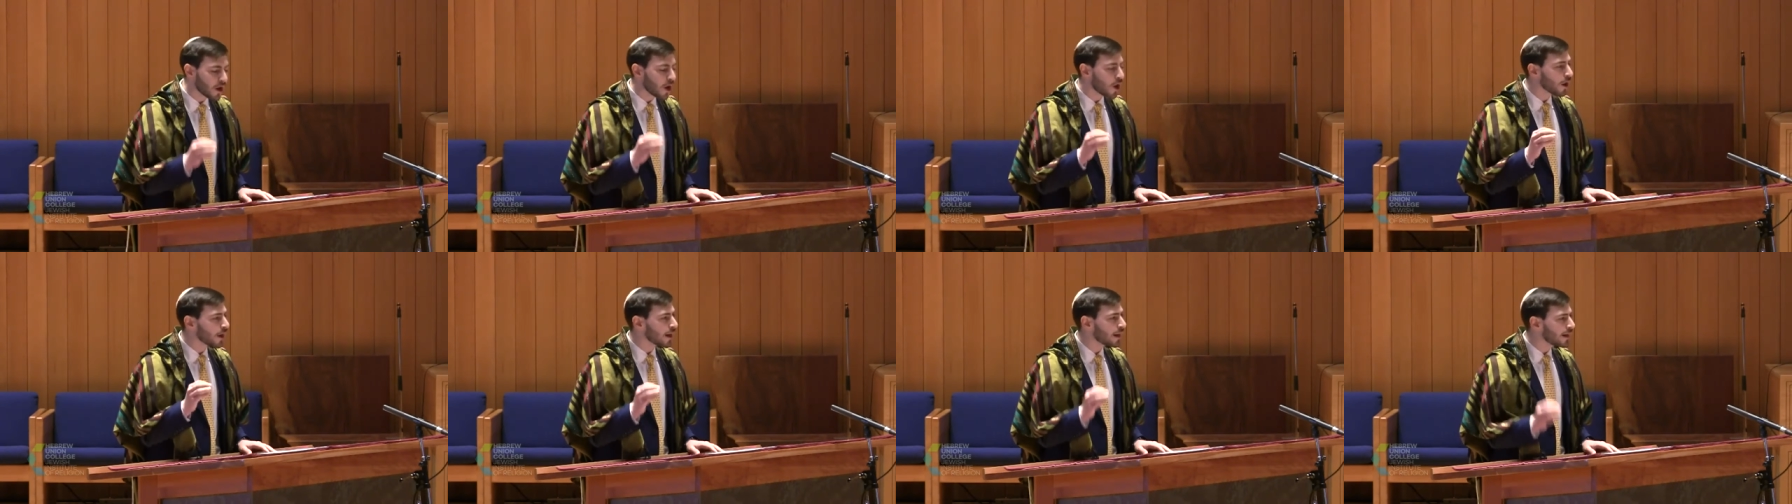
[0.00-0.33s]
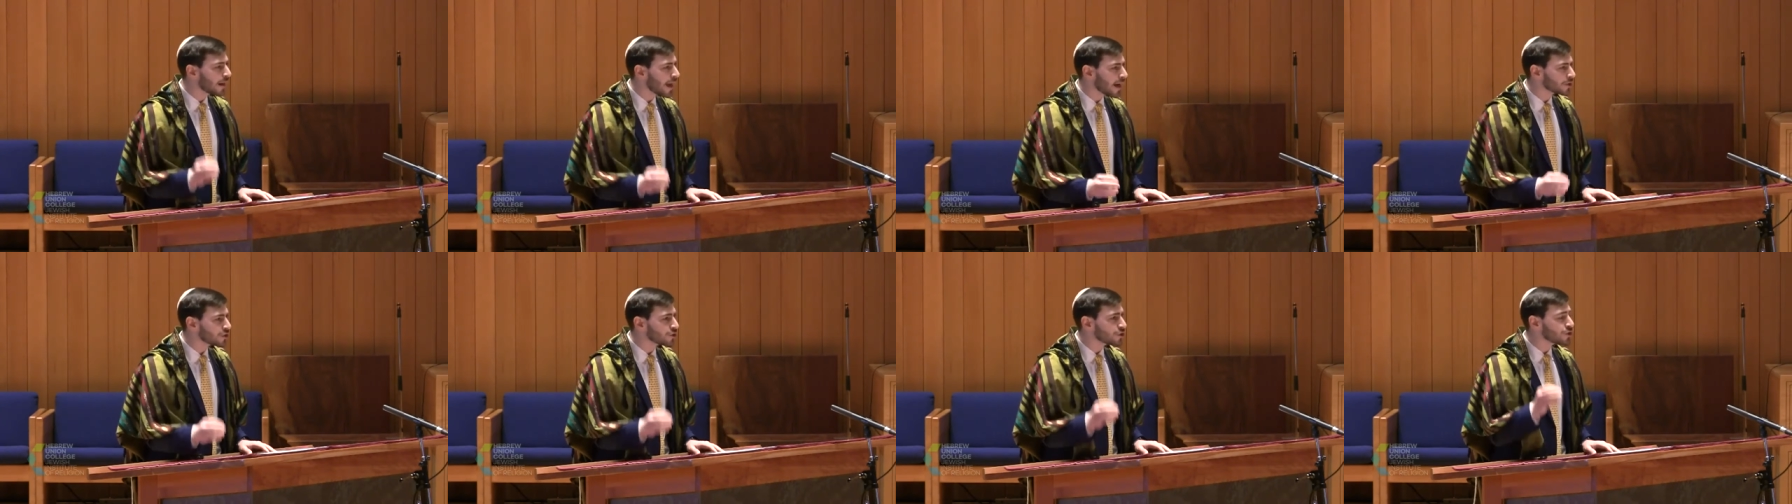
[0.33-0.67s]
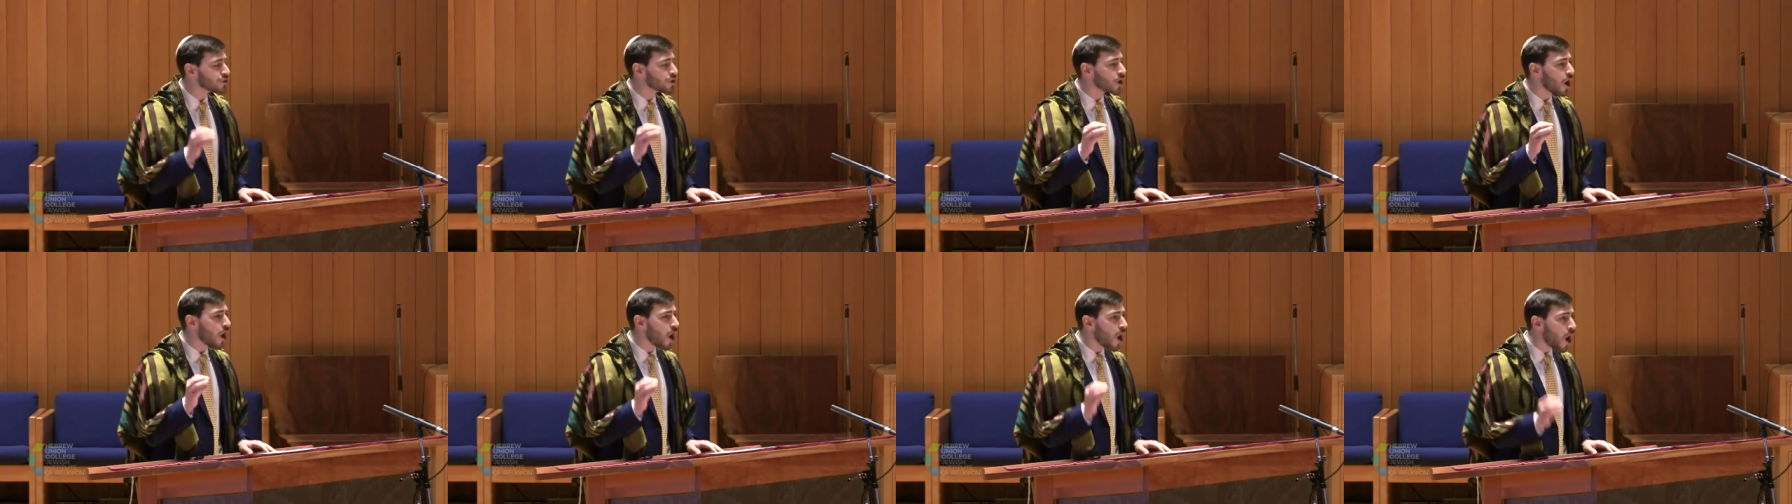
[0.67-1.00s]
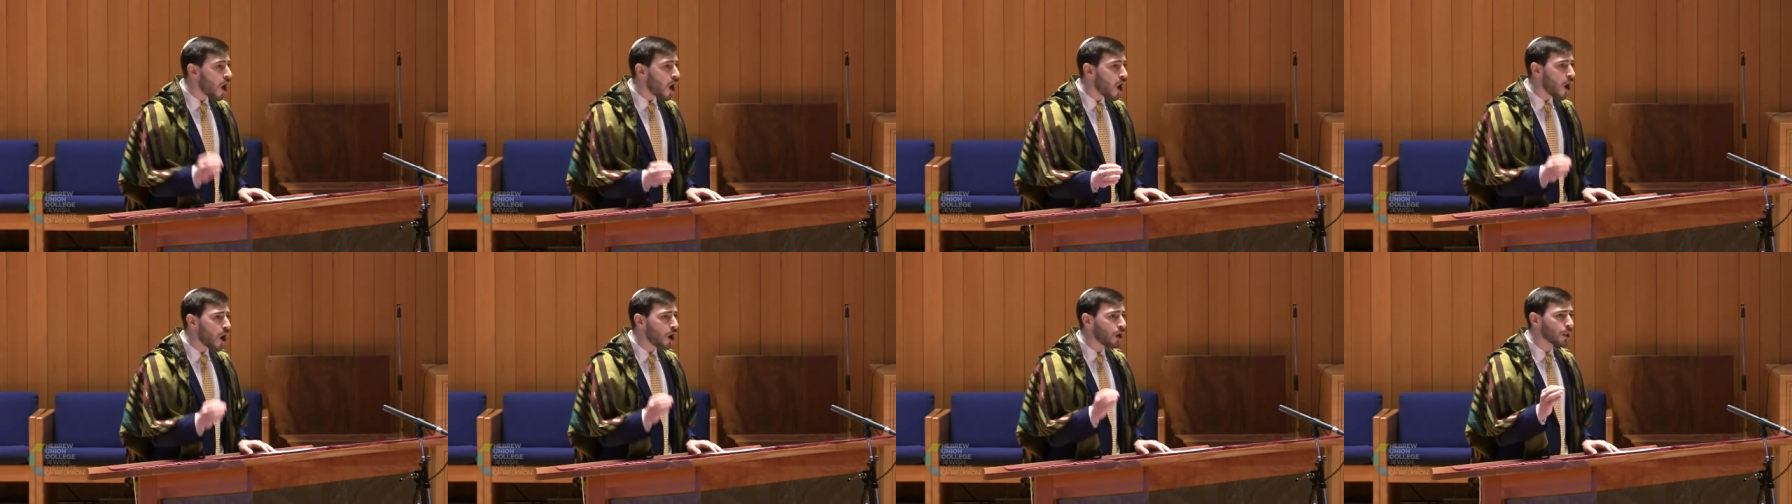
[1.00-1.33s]
our connection to
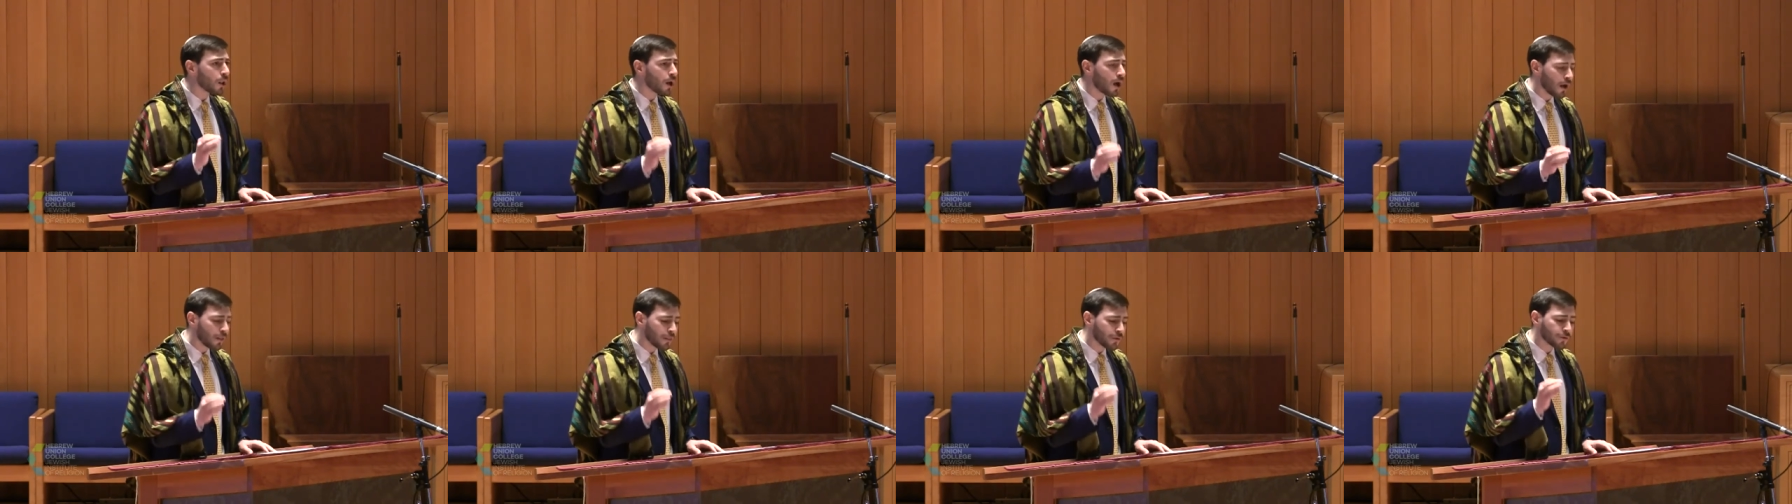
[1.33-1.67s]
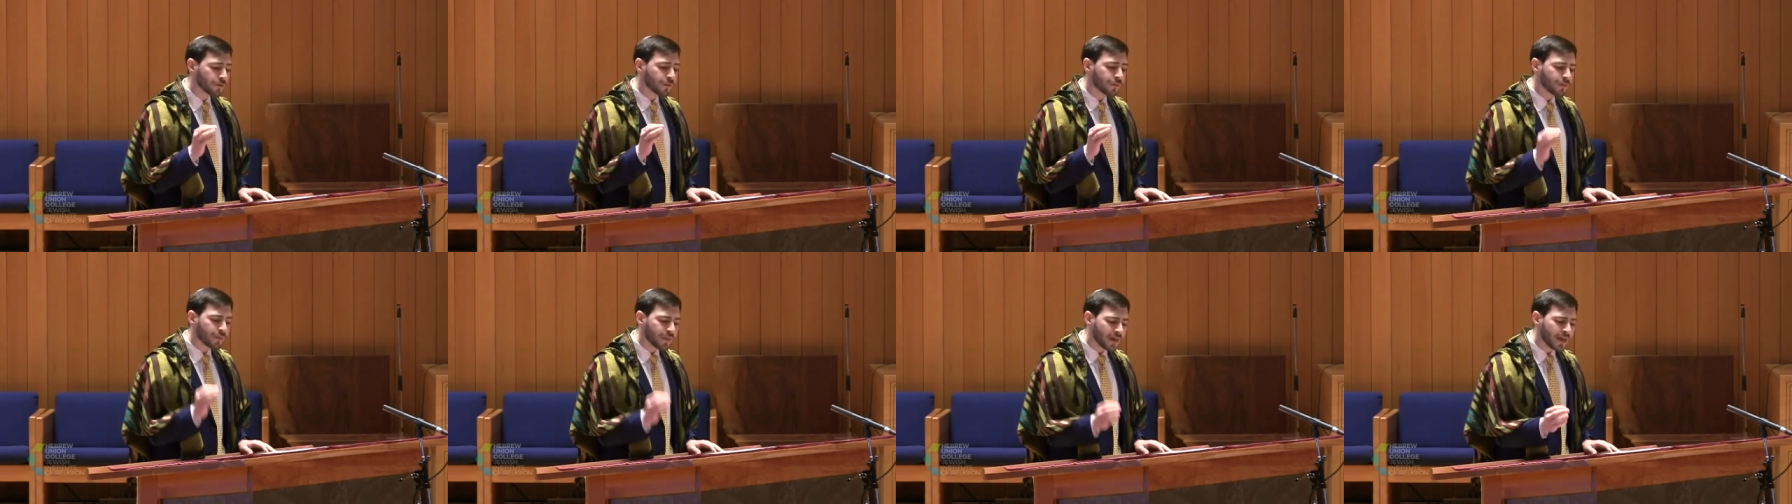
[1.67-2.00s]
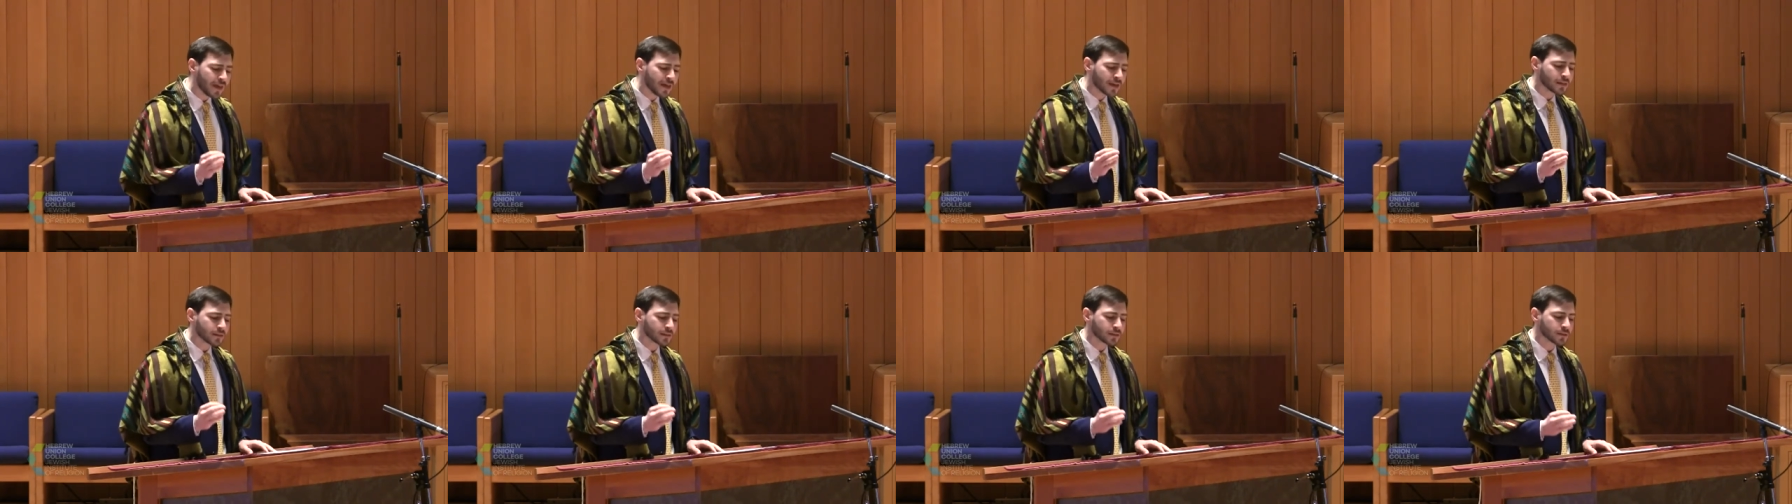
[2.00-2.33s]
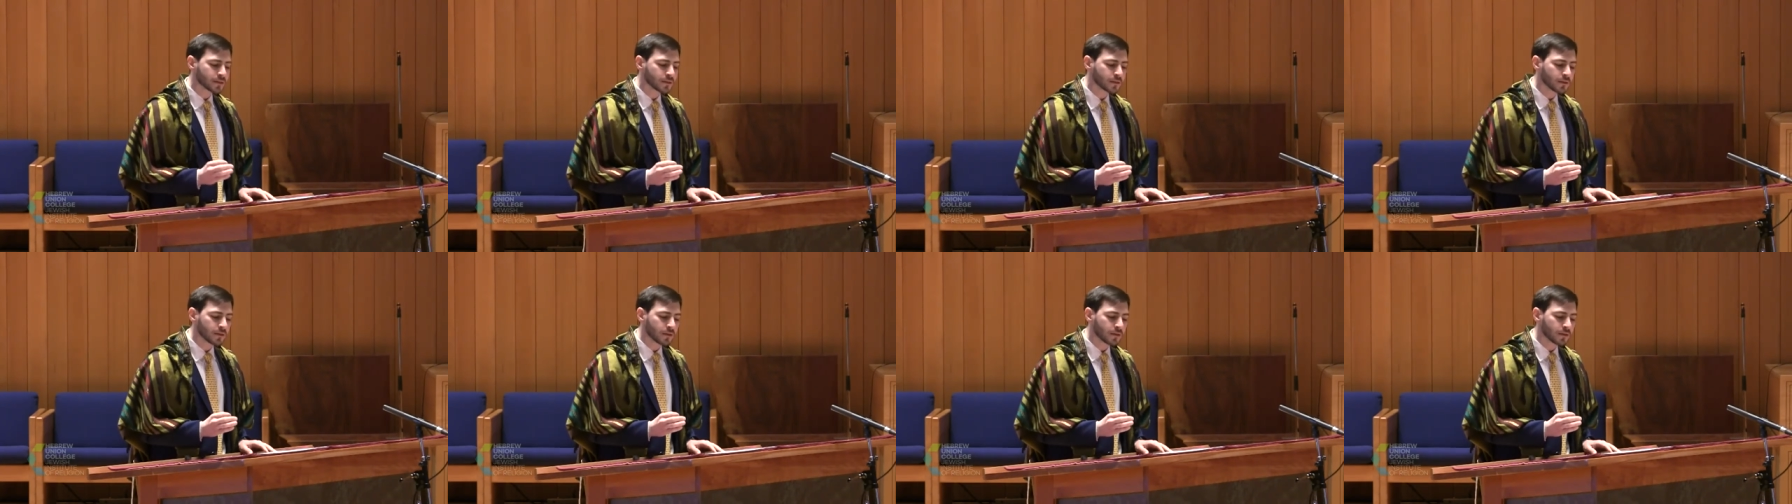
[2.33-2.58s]
all other things,